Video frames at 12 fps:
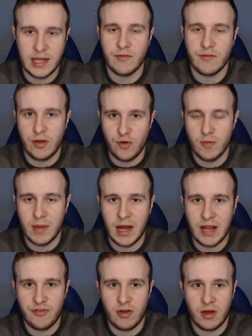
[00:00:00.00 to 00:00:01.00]
They've got a new
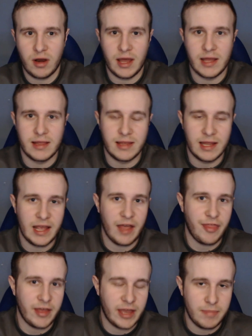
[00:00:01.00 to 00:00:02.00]
manager, and today I
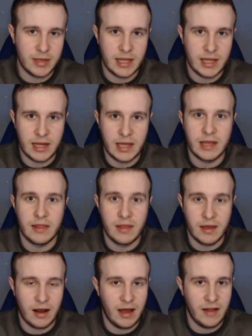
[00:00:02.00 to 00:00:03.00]
think it played into
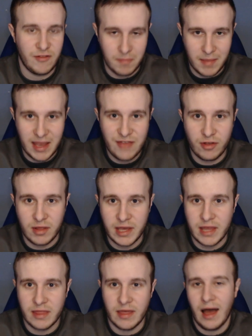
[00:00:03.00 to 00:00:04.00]
their hands
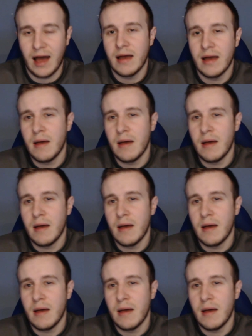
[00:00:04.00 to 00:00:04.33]
majorly, that